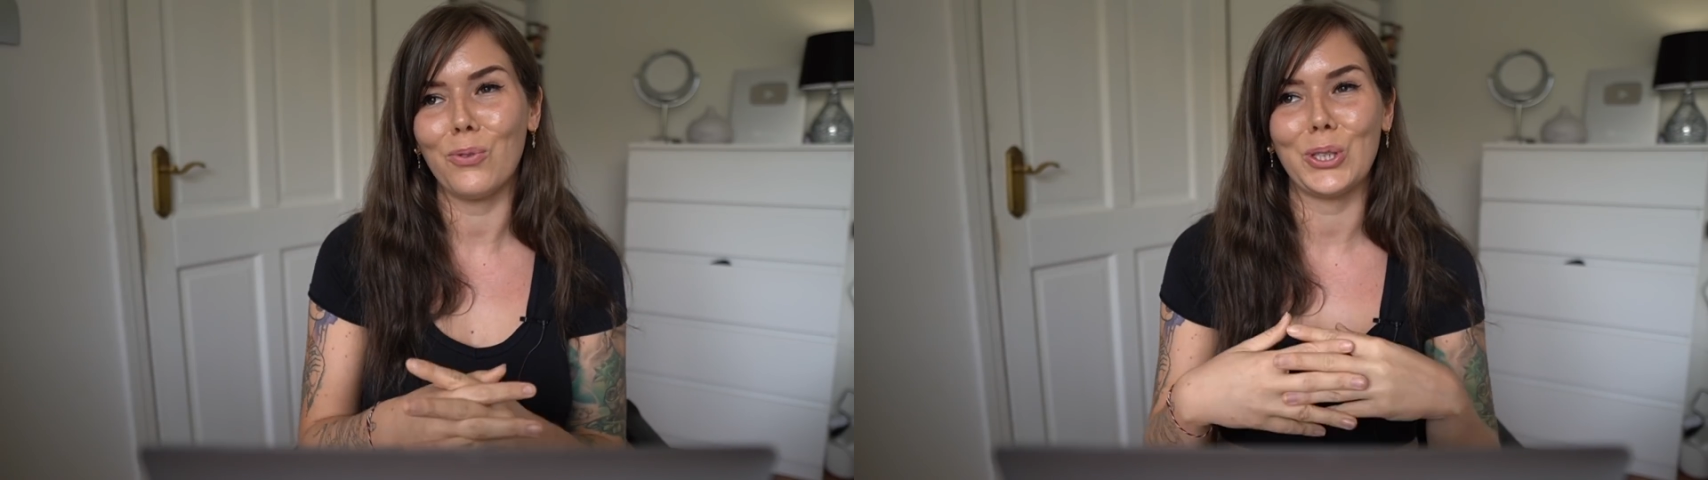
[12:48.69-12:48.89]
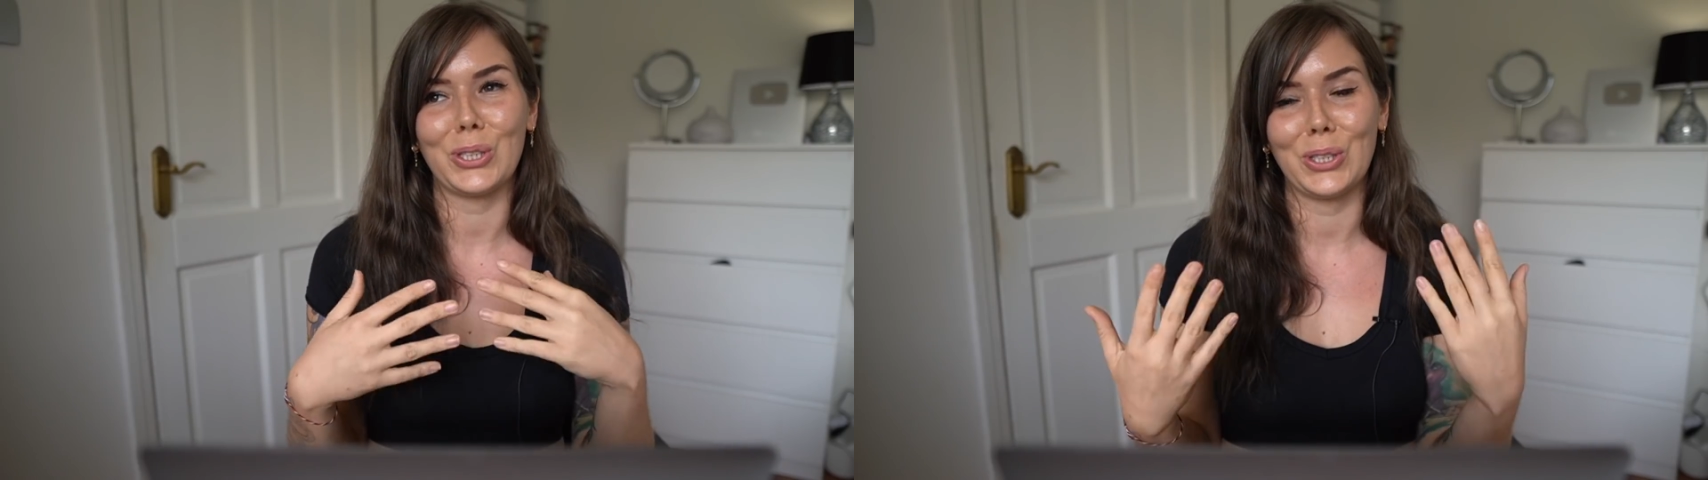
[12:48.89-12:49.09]

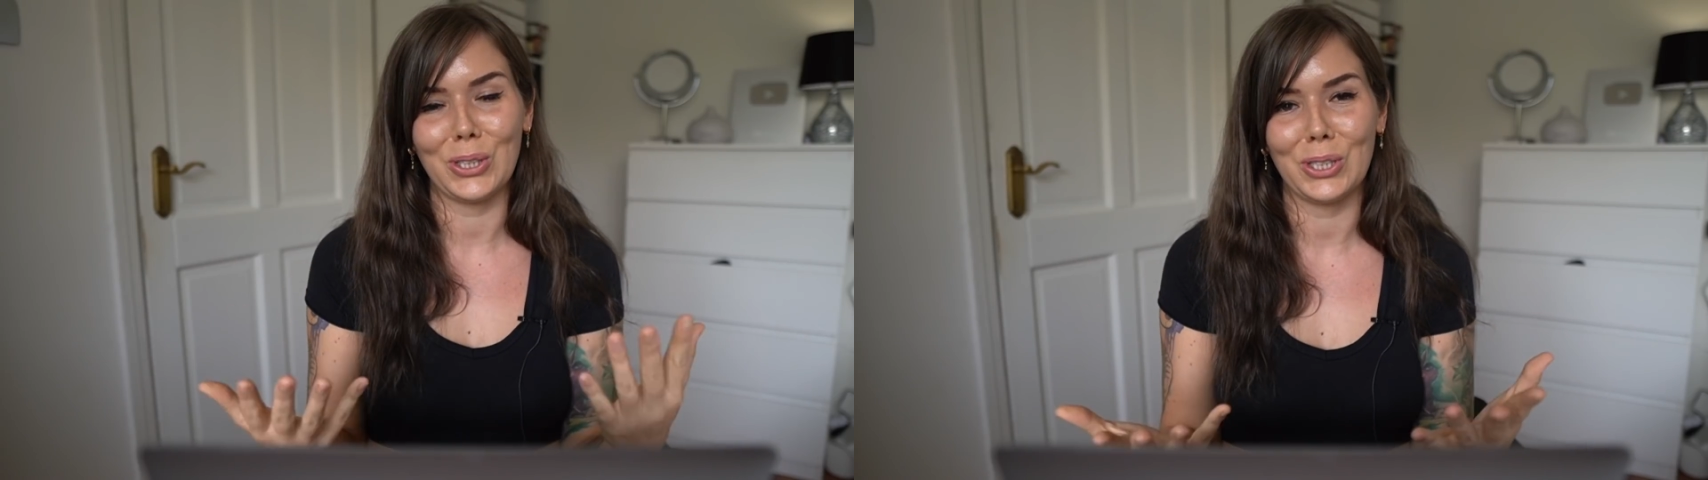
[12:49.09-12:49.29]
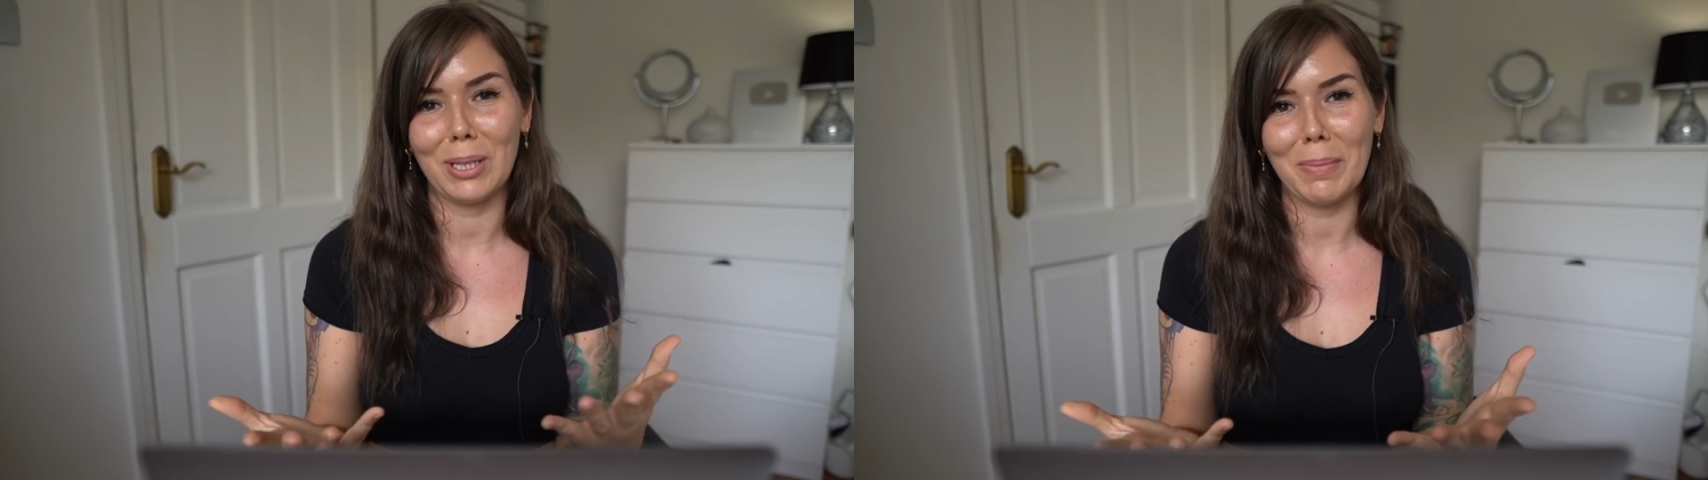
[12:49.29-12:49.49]
which is
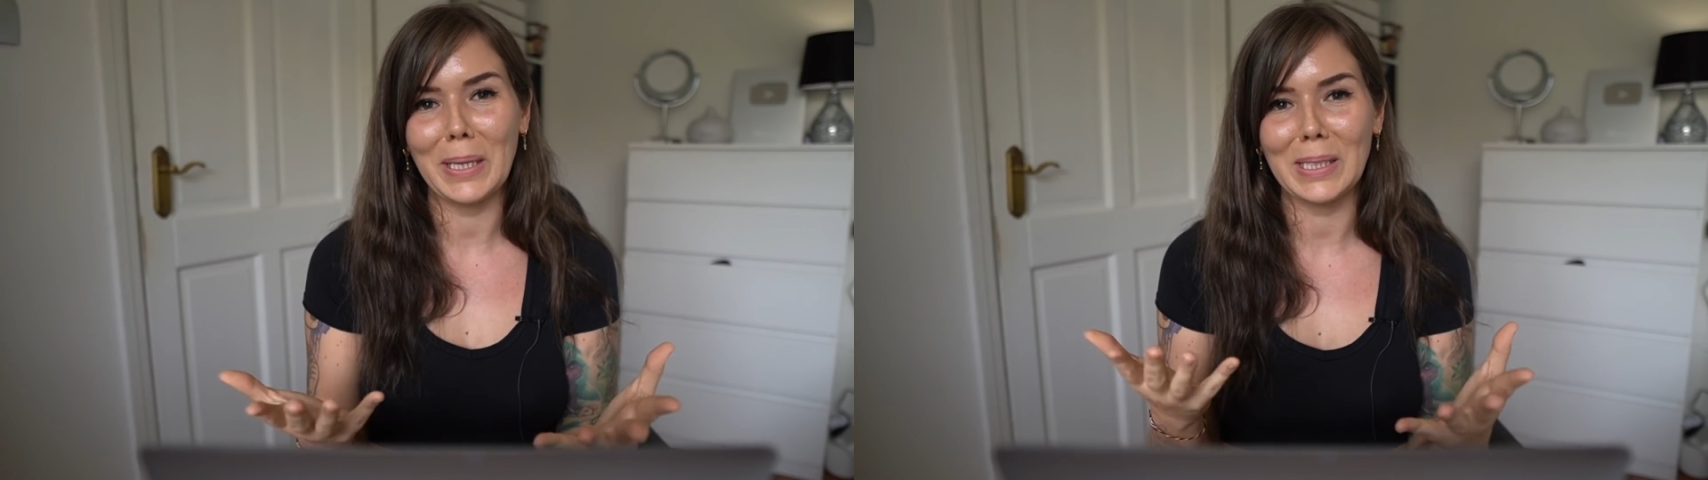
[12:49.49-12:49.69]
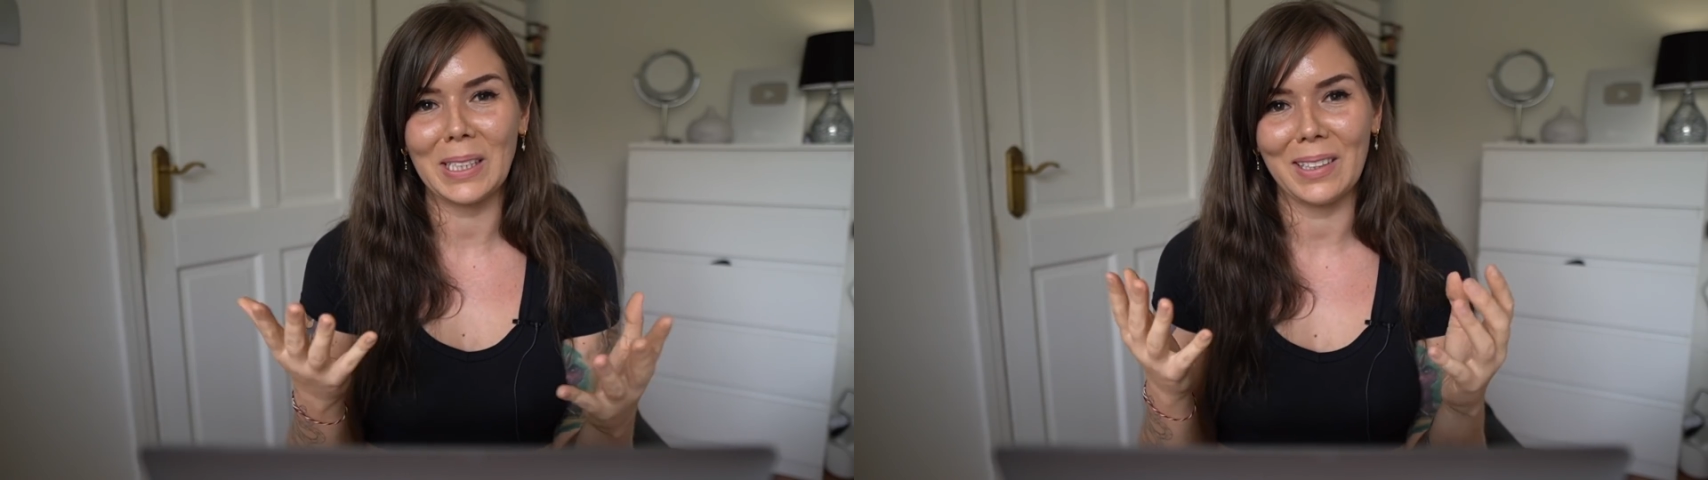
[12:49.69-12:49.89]
such an
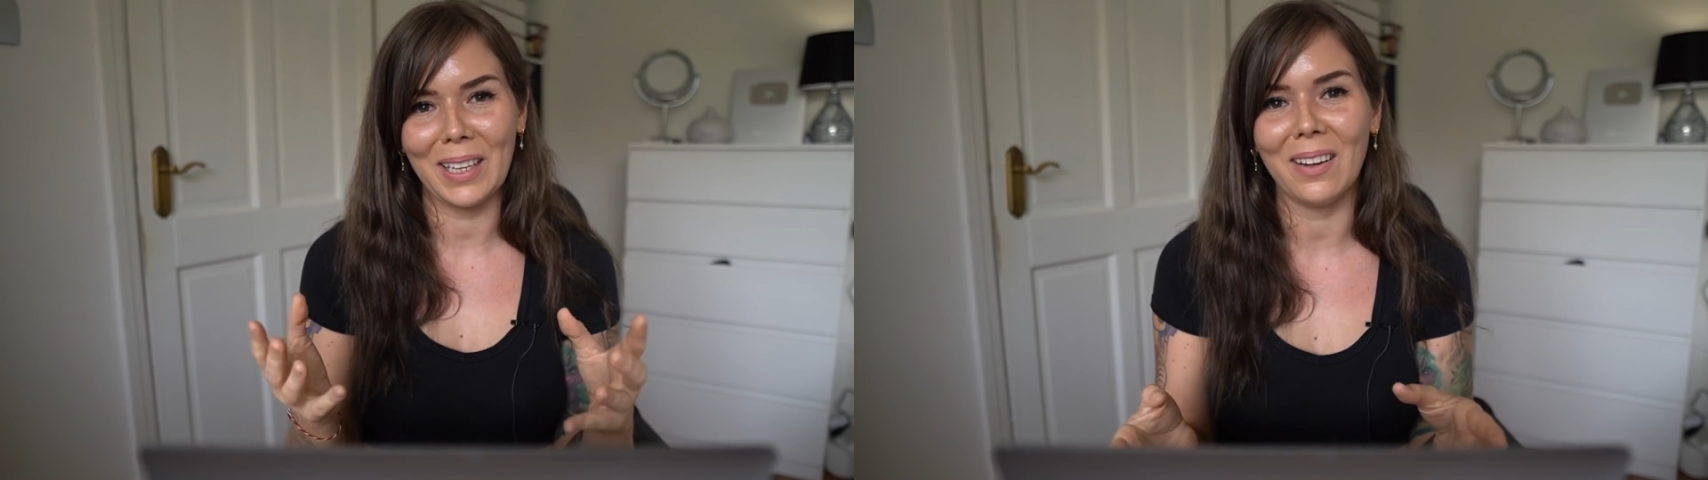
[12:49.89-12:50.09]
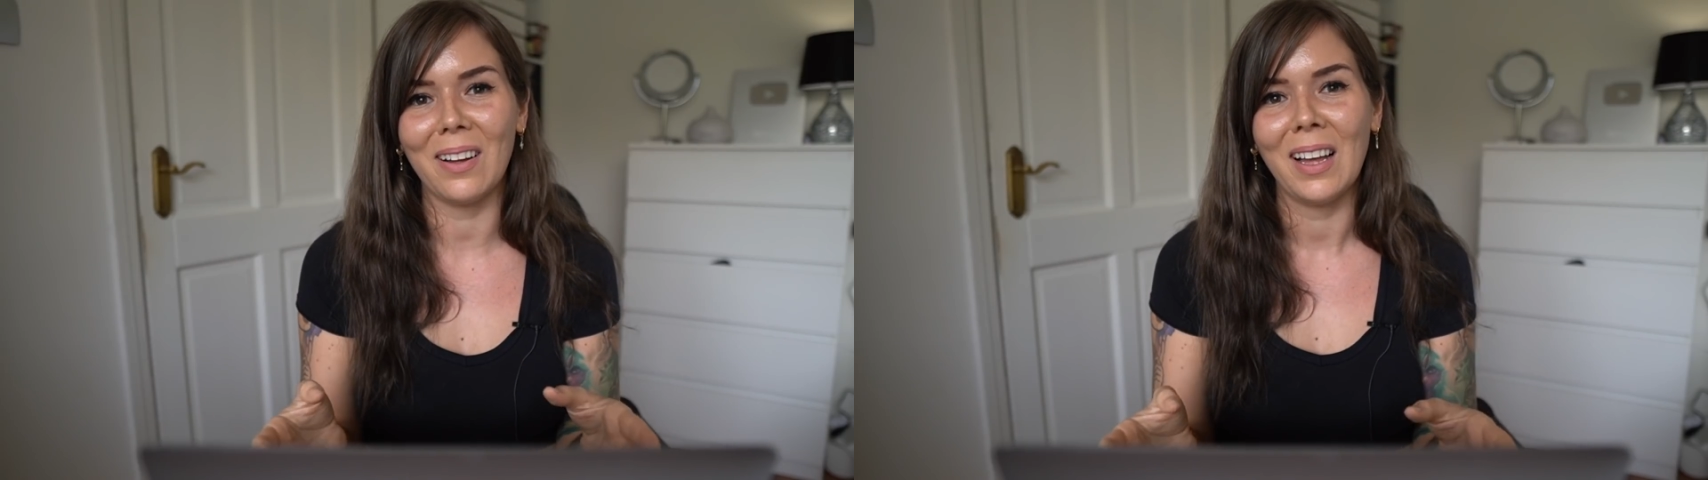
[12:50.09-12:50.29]
amazing
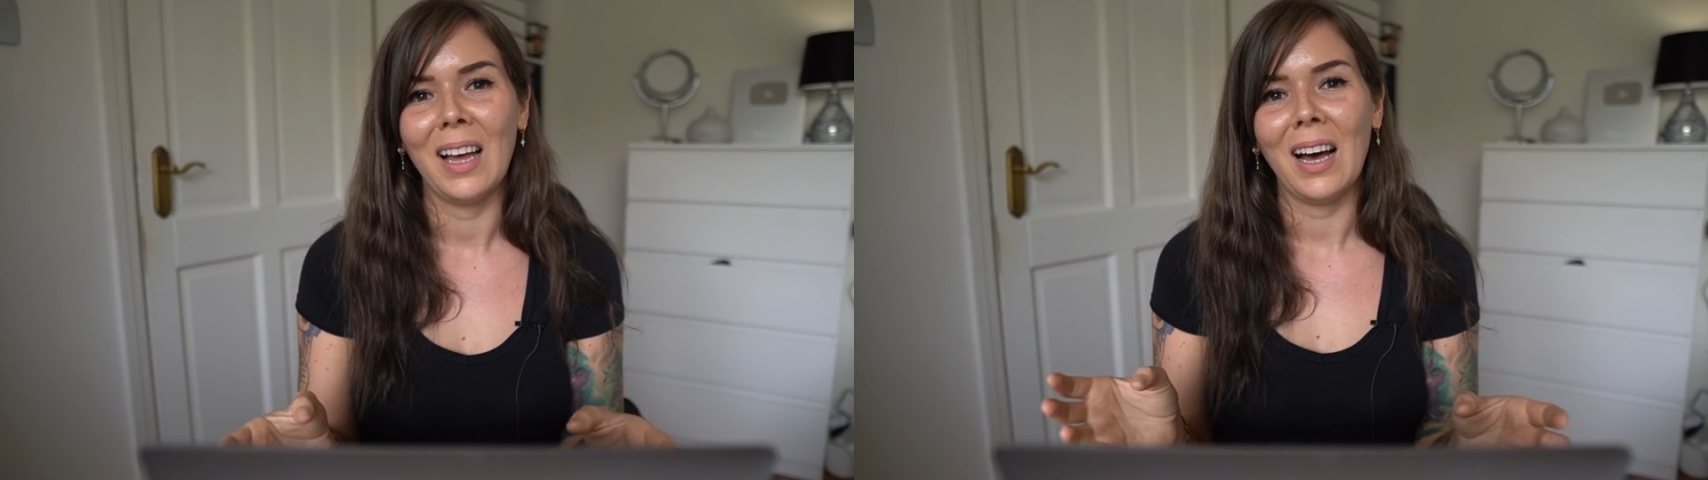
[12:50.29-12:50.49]
deal.